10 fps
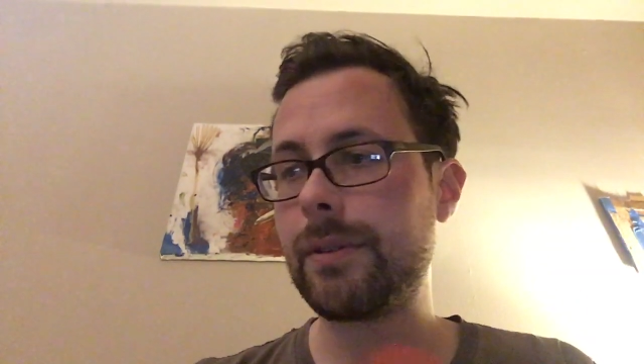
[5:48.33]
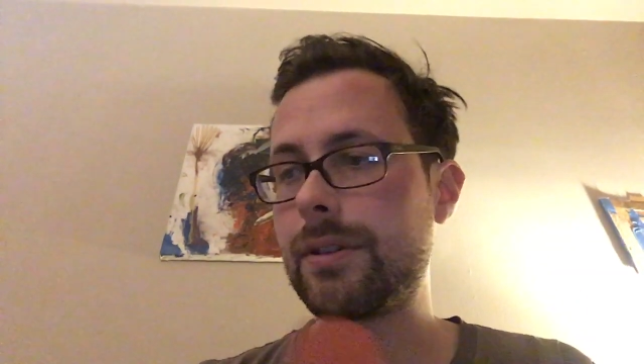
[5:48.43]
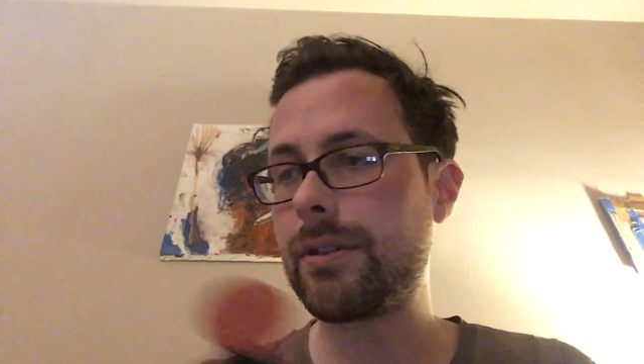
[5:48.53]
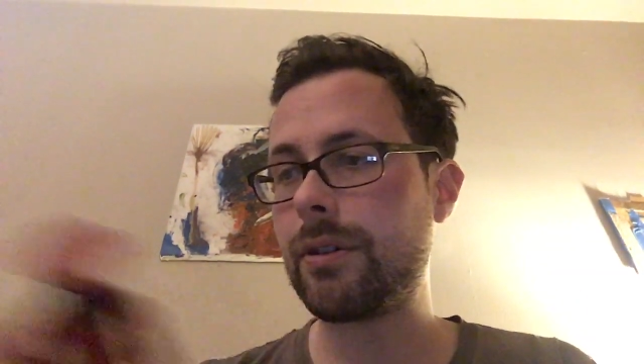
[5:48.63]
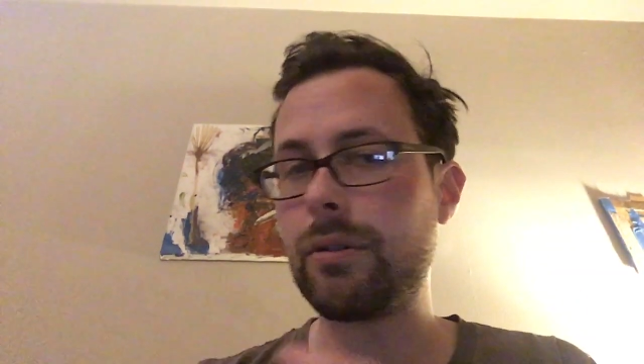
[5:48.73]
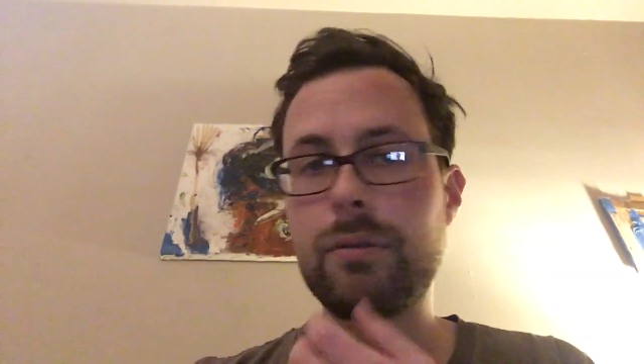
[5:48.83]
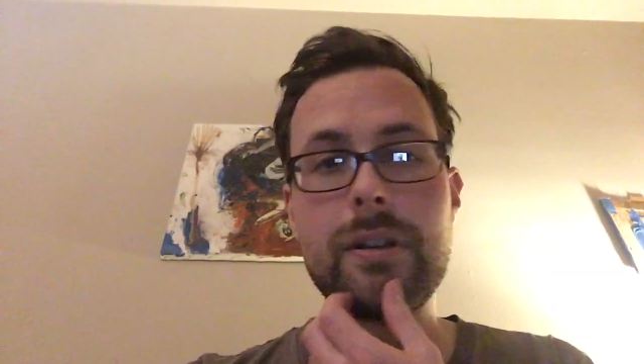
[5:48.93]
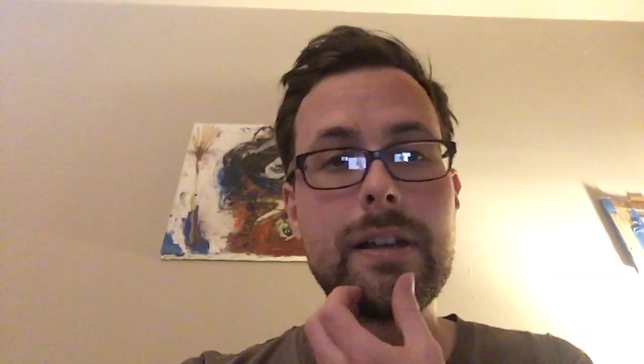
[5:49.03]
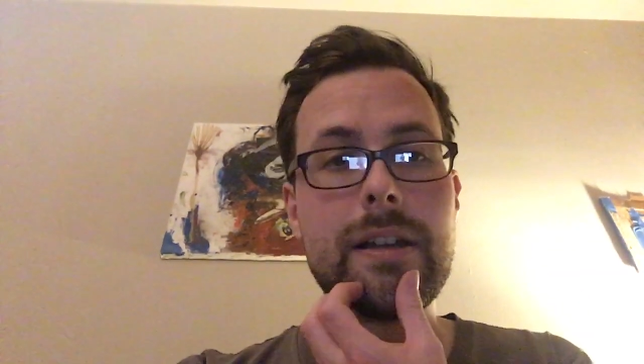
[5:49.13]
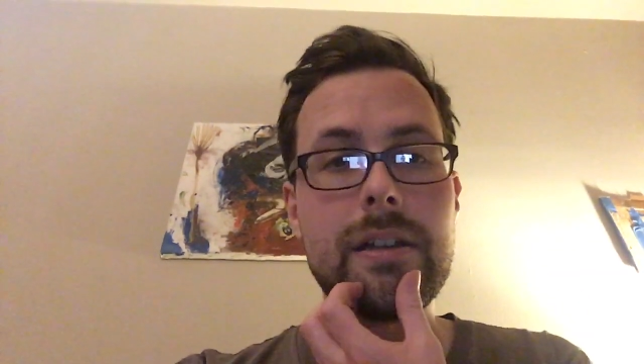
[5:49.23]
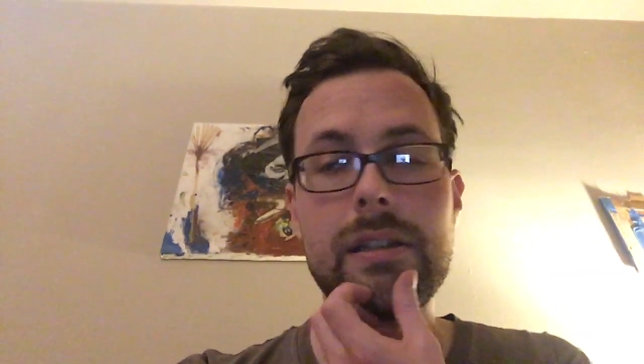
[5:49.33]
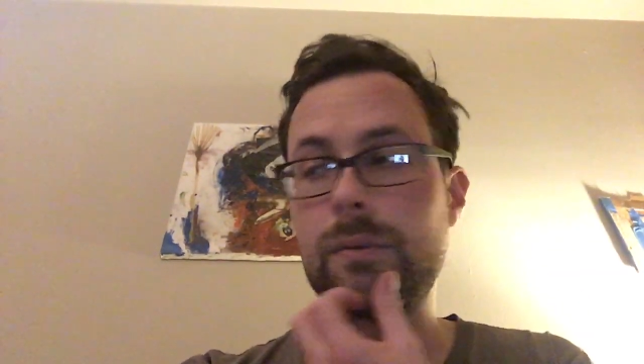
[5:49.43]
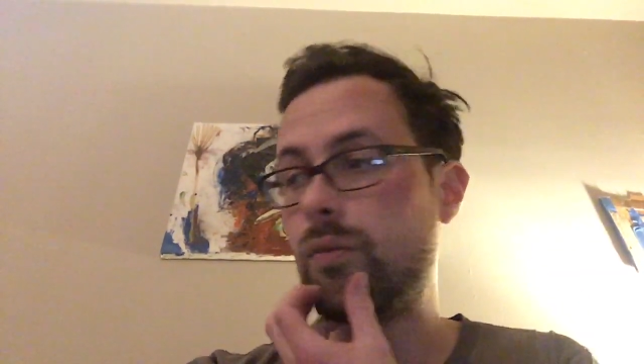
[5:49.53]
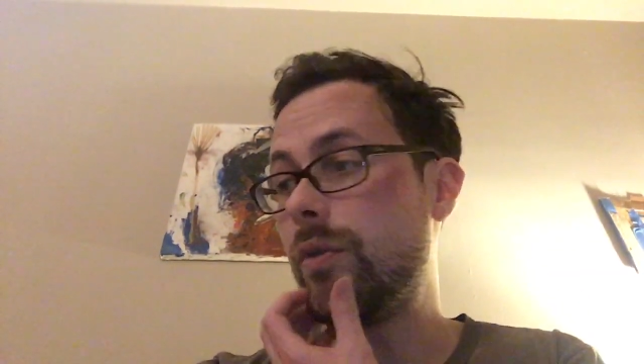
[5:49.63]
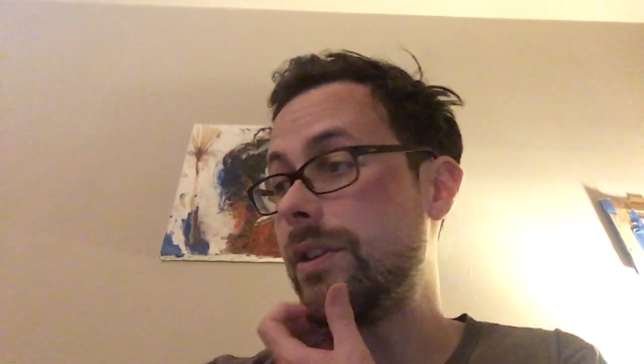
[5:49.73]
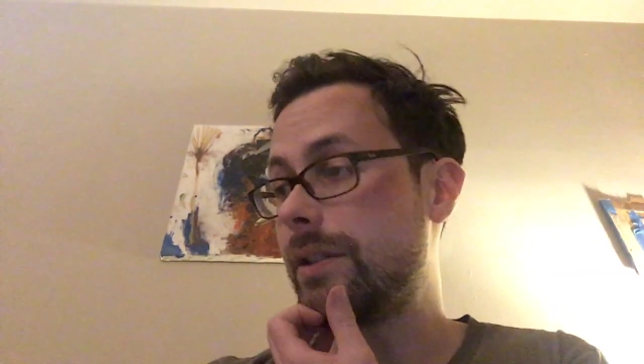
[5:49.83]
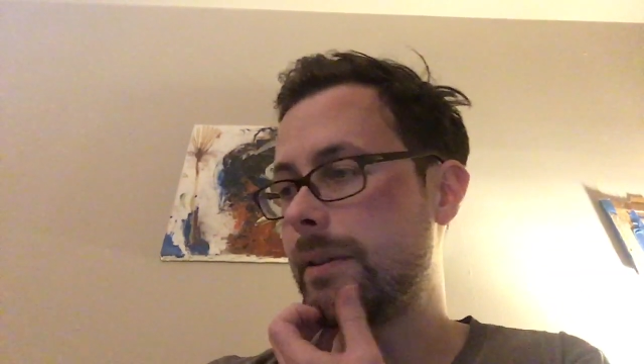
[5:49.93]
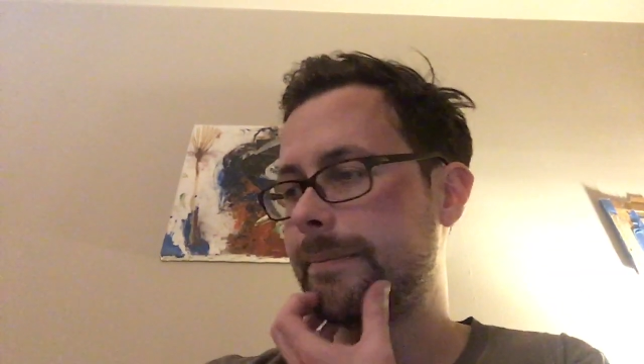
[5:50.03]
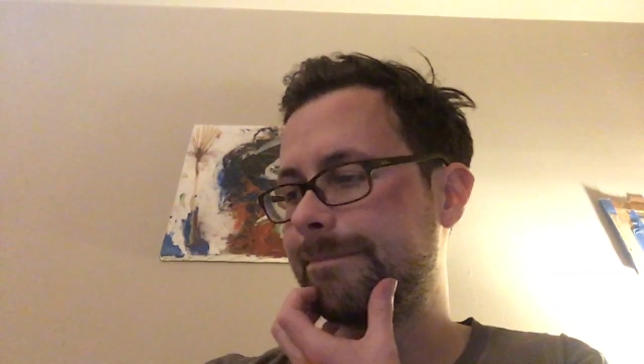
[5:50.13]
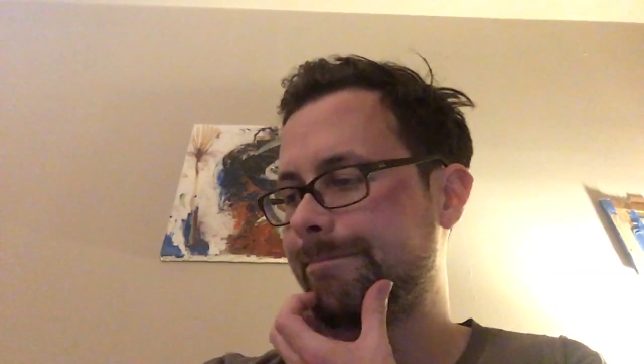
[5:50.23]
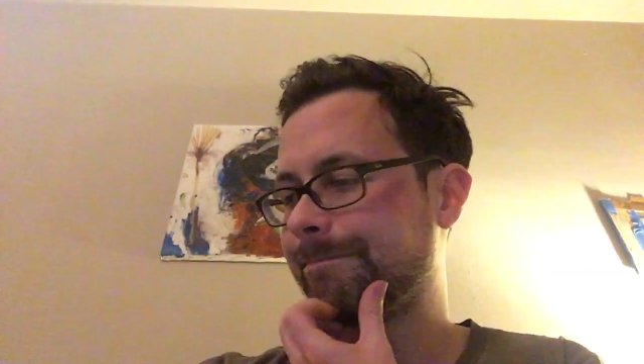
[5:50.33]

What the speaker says: bestow some wisdom.